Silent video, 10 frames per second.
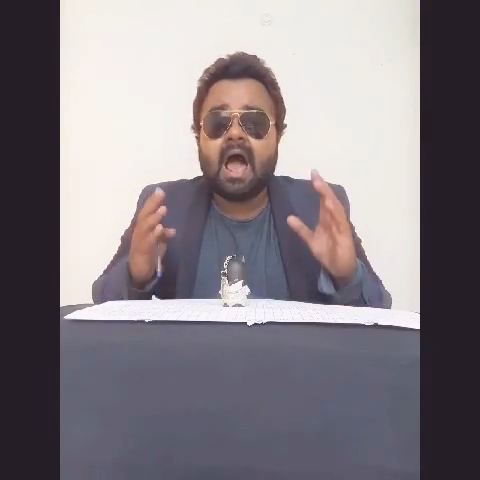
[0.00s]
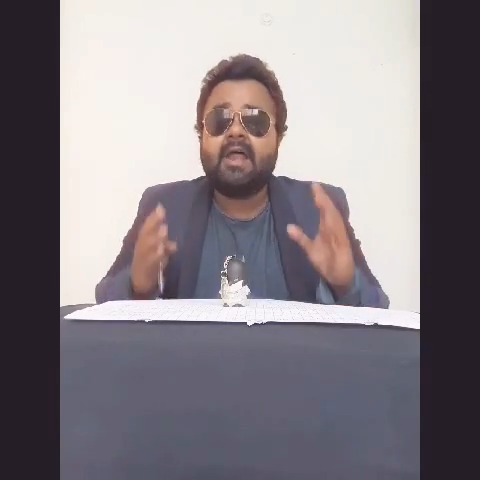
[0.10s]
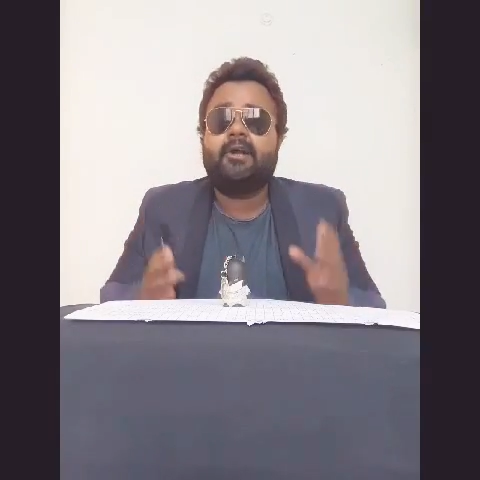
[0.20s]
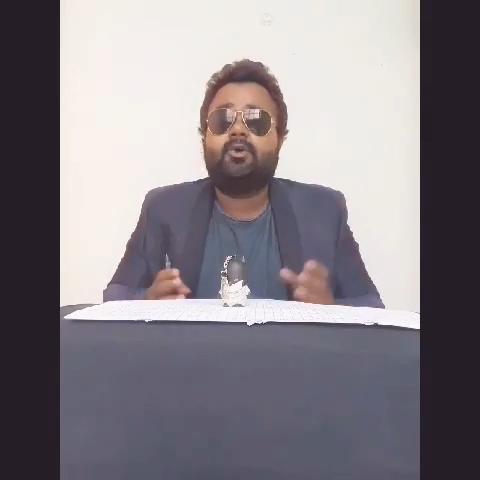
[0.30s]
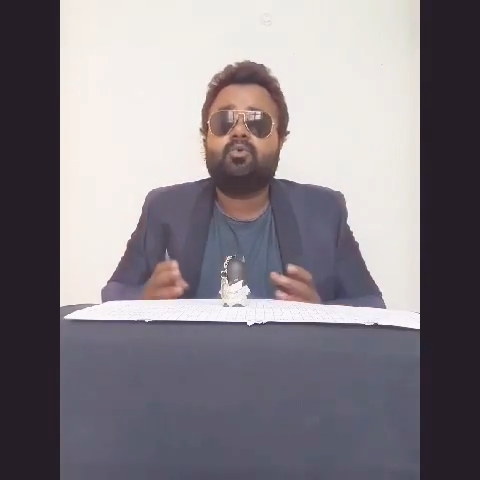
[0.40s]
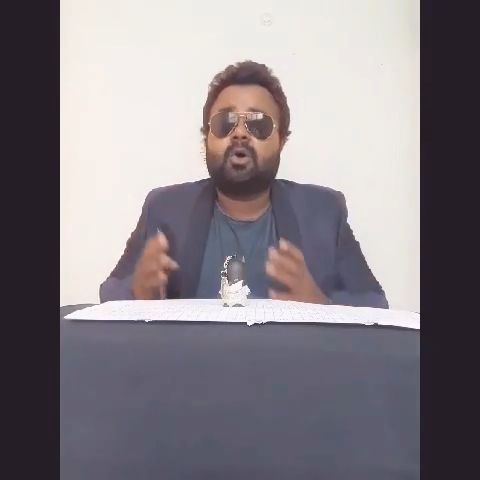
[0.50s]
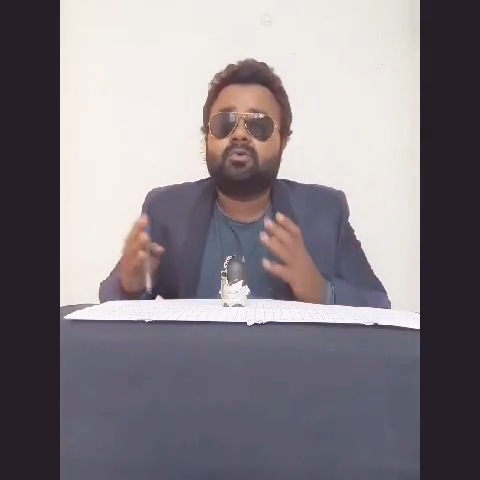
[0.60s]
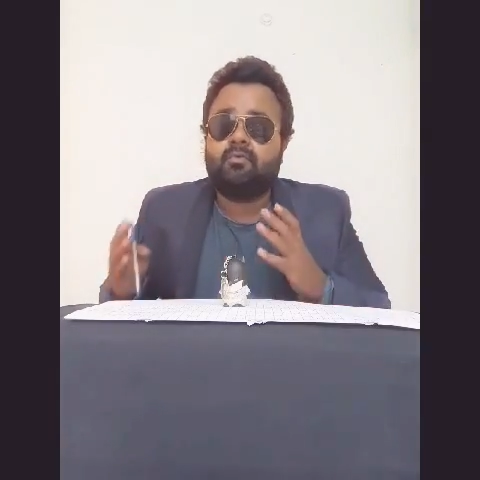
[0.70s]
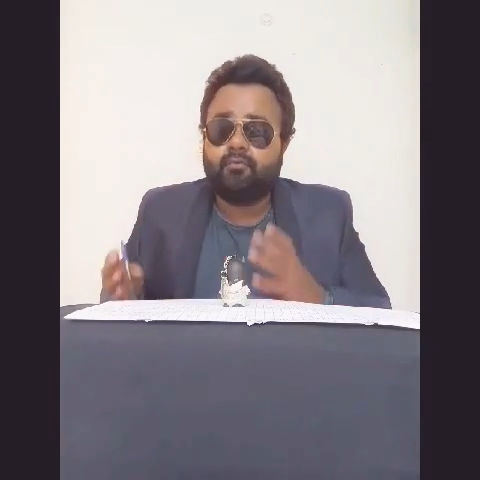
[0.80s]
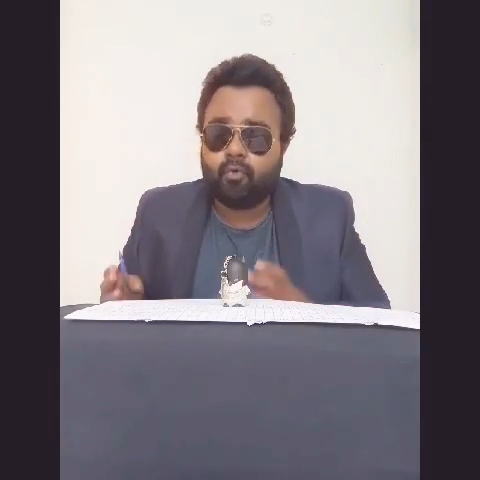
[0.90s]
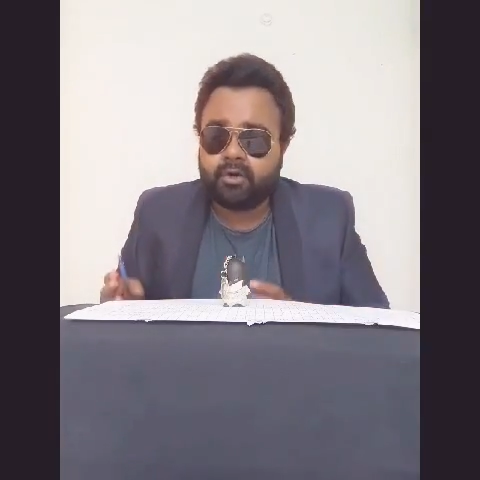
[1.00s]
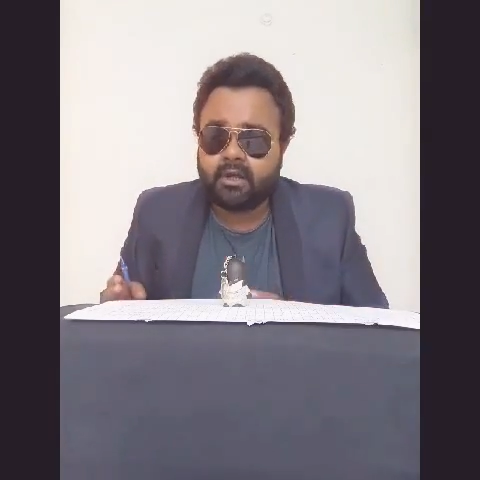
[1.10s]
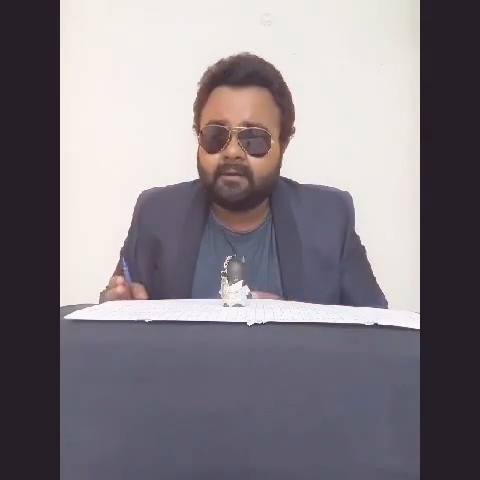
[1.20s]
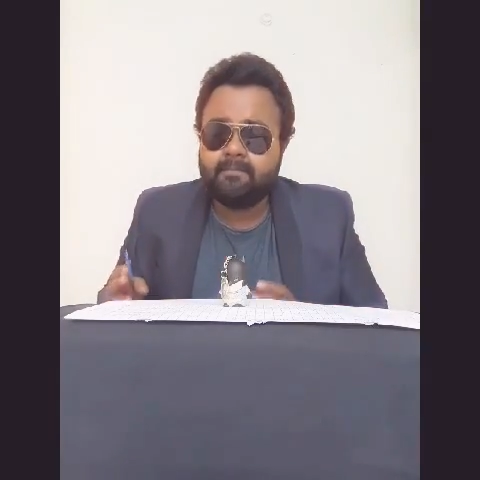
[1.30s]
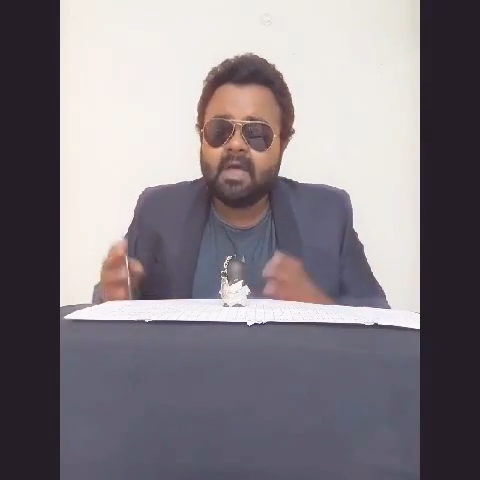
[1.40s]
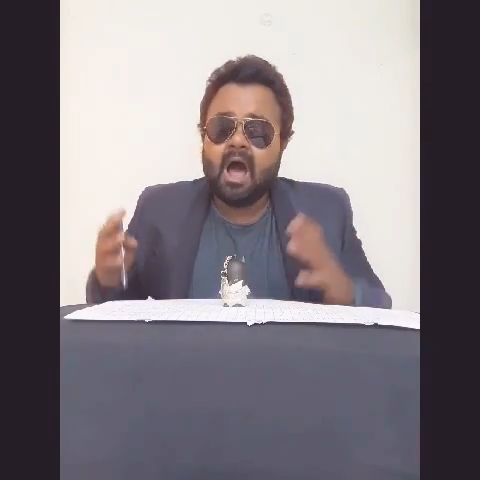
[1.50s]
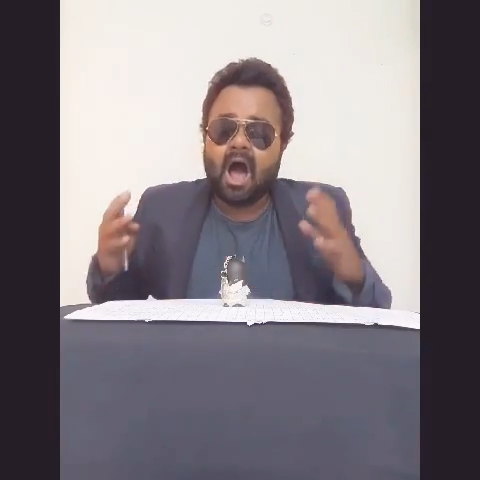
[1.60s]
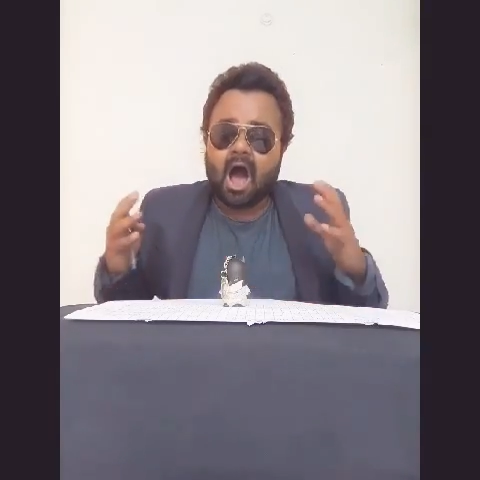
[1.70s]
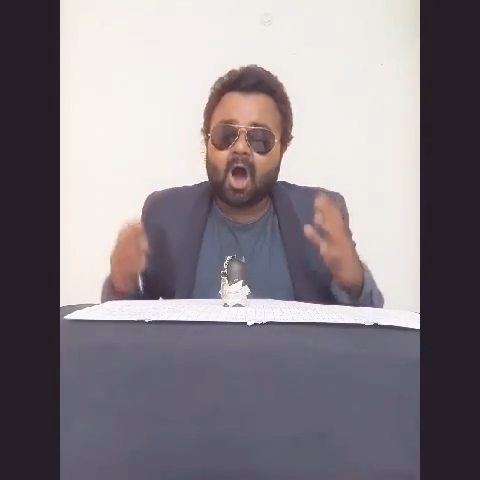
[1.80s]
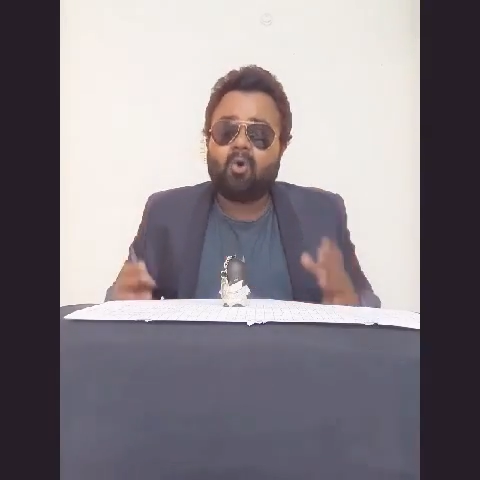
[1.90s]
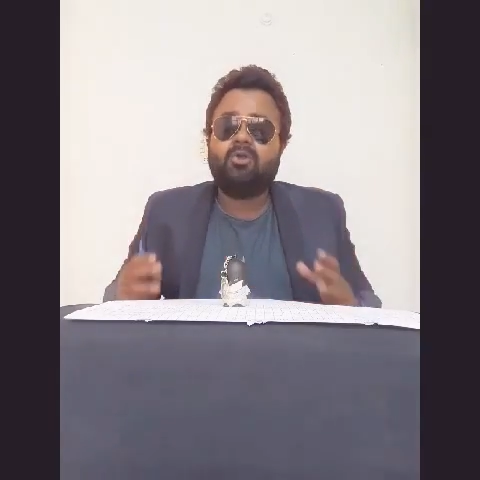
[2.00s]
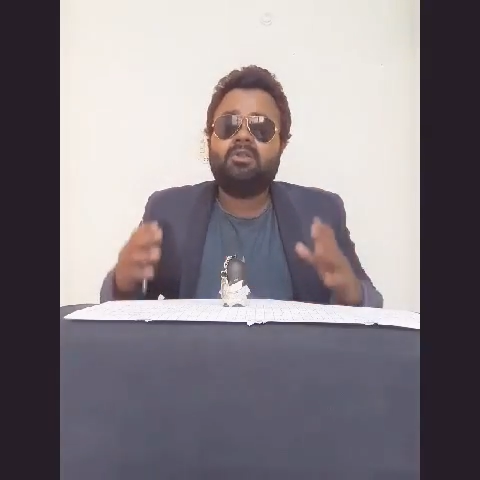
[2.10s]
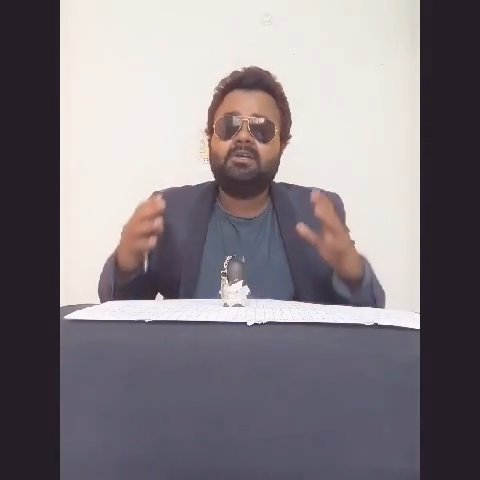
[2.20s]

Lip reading: And in 2014, how